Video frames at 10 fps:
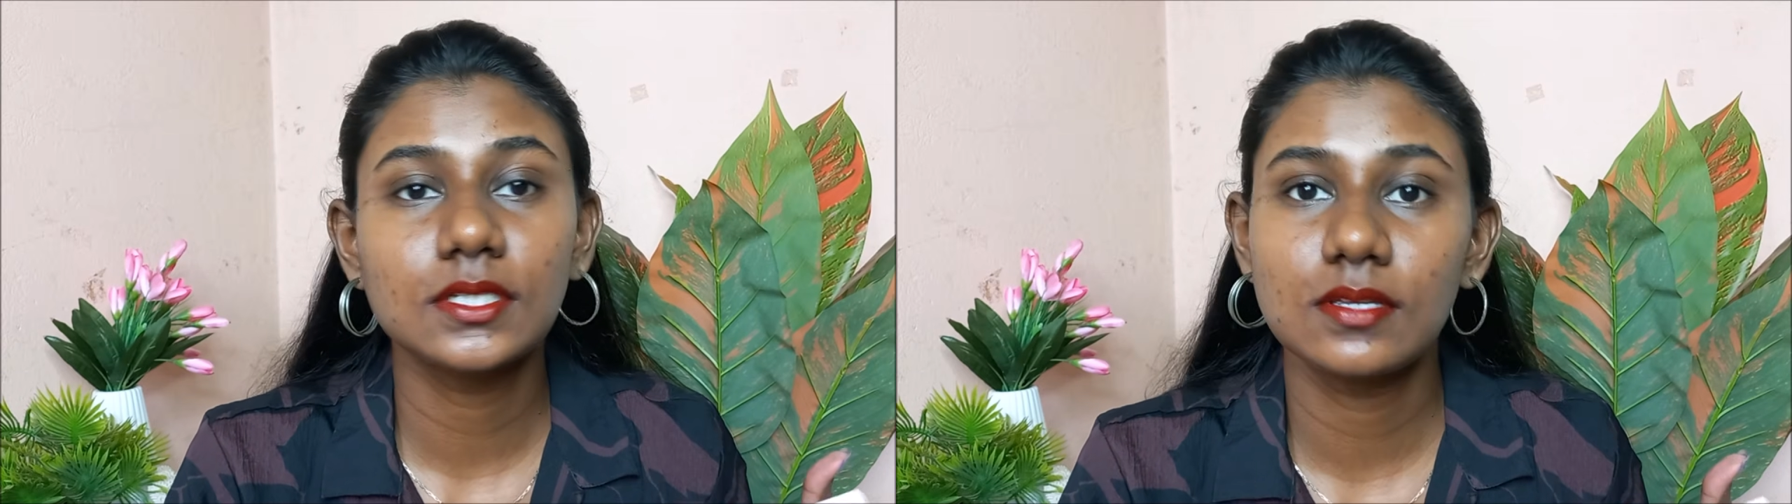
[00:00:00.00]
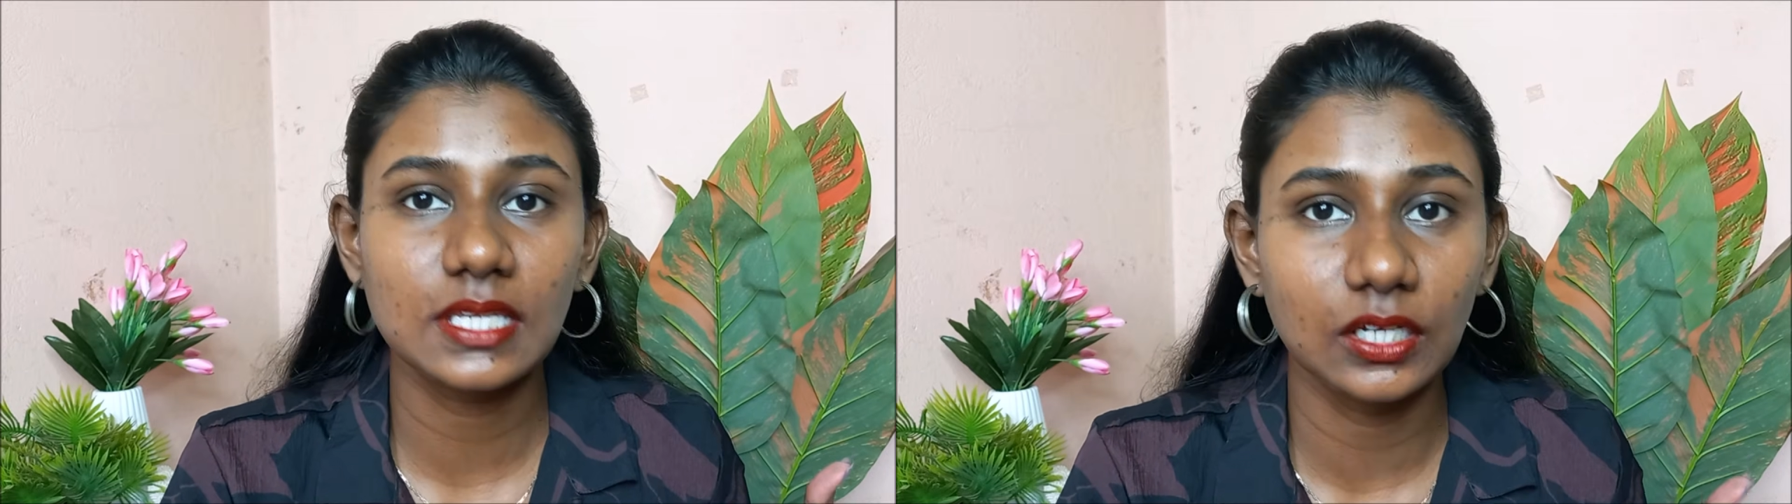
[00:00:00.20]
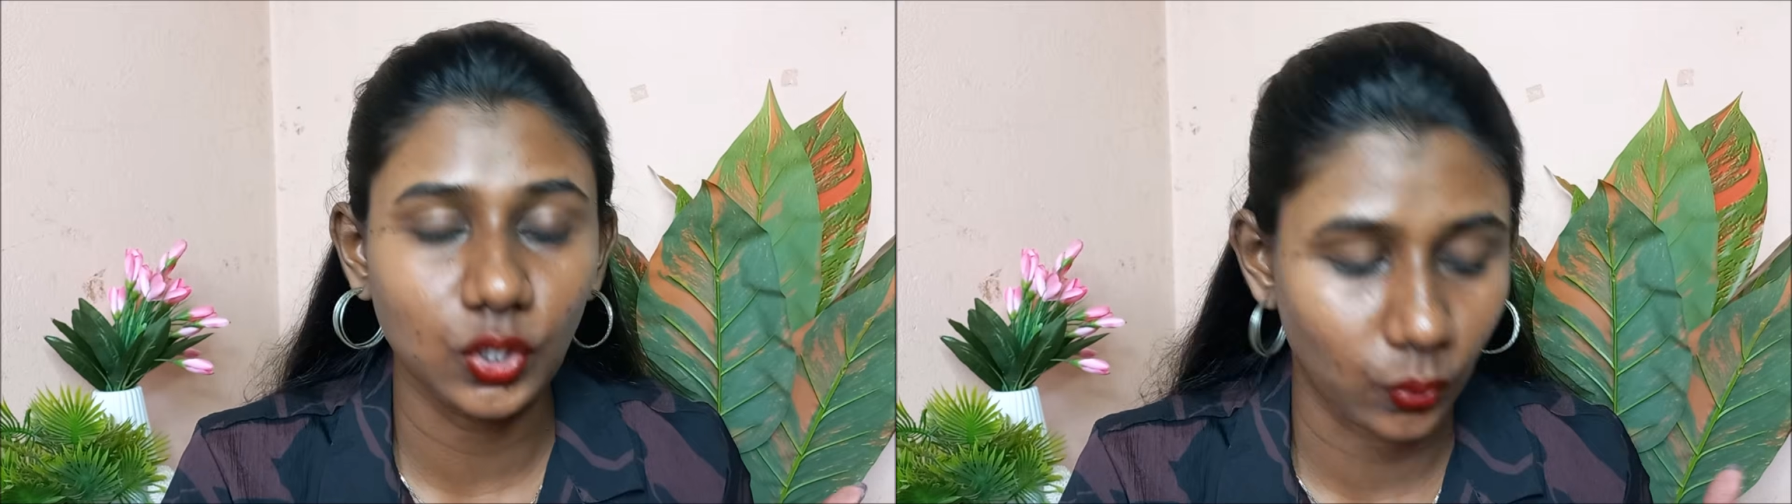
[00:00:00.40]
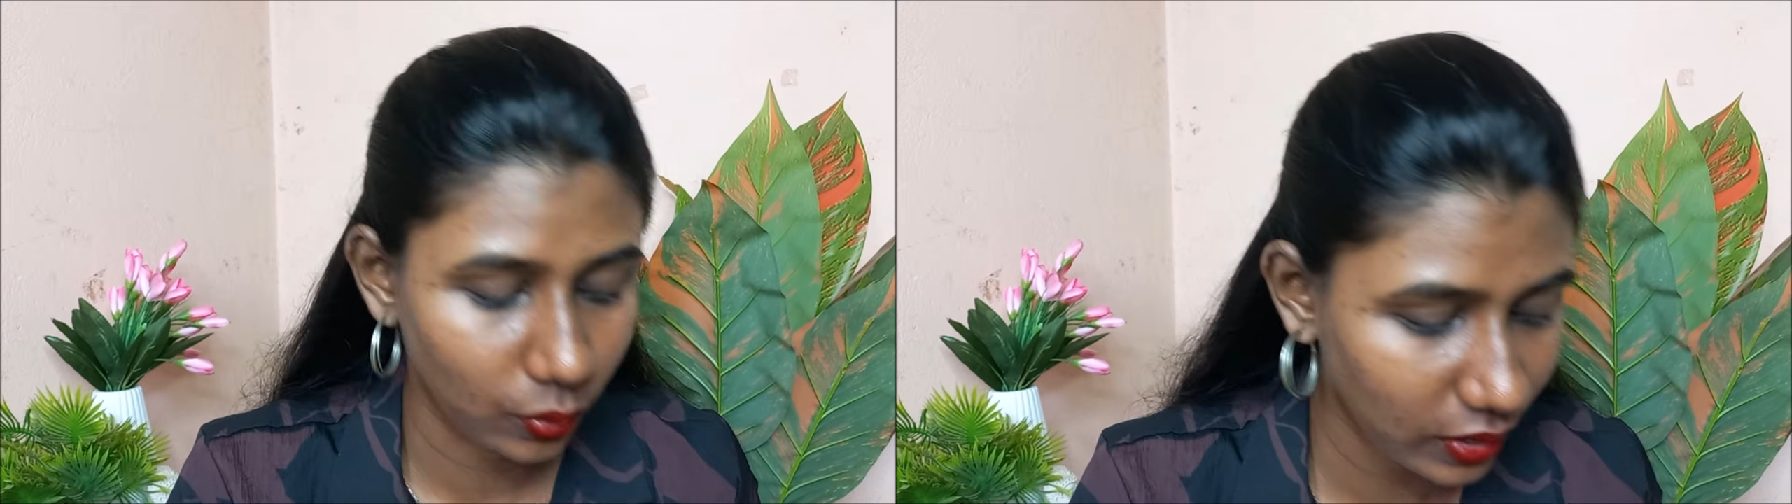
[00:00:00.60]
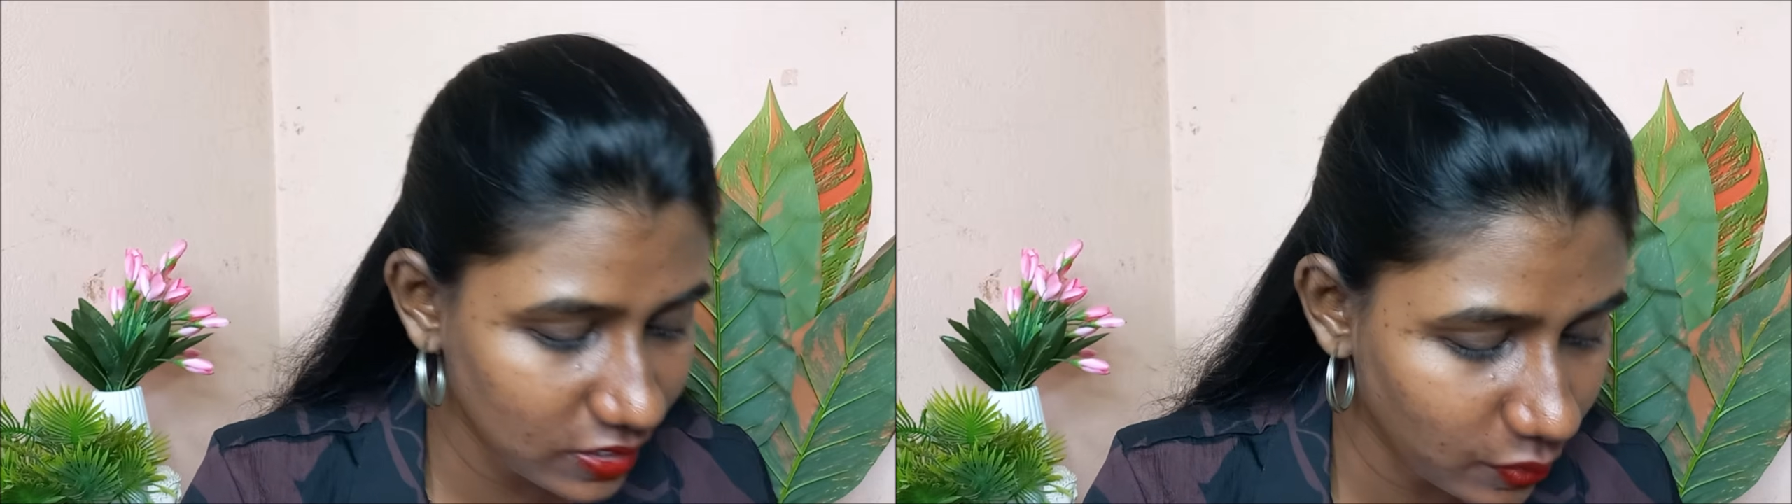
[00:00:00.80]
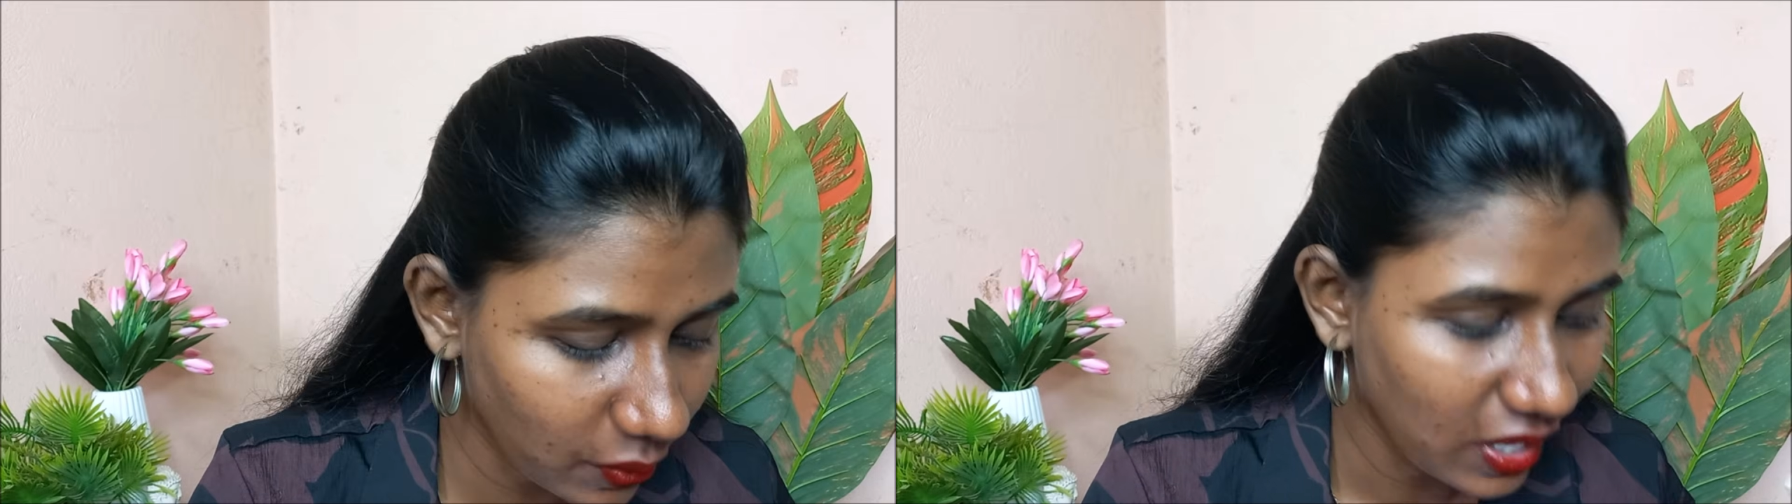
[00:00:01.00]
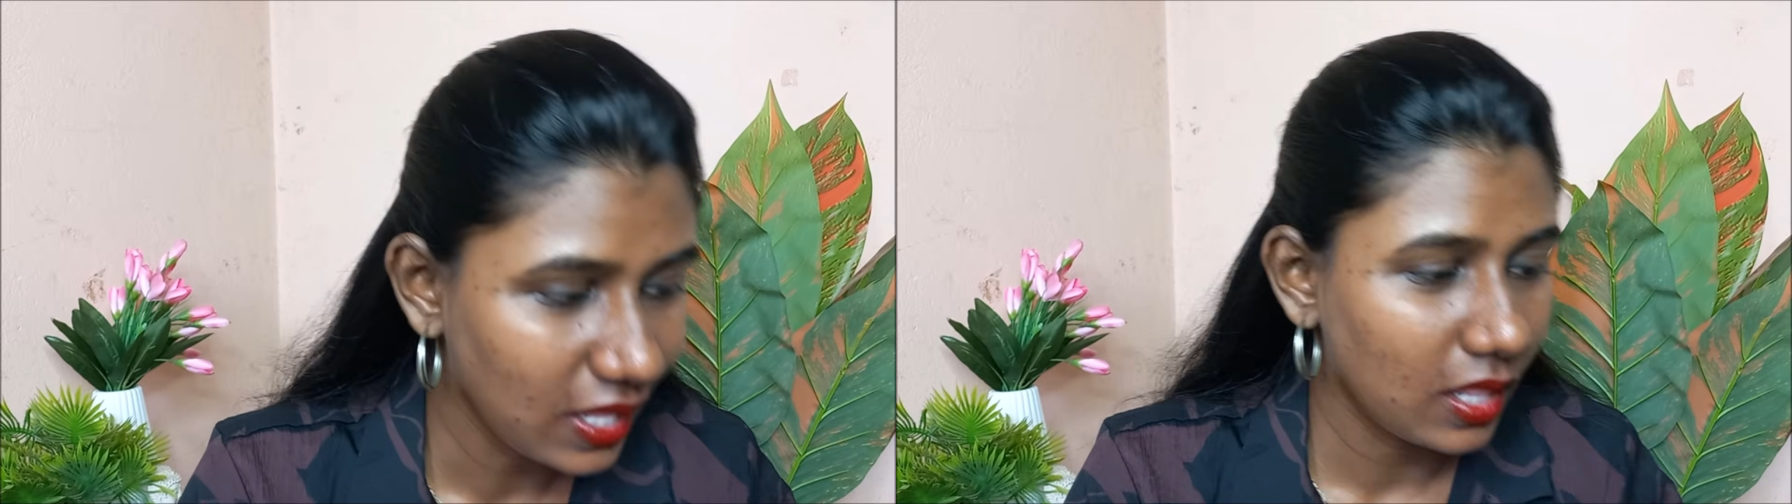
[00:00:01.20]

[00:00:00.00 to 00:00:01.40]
skin tone. Okay, so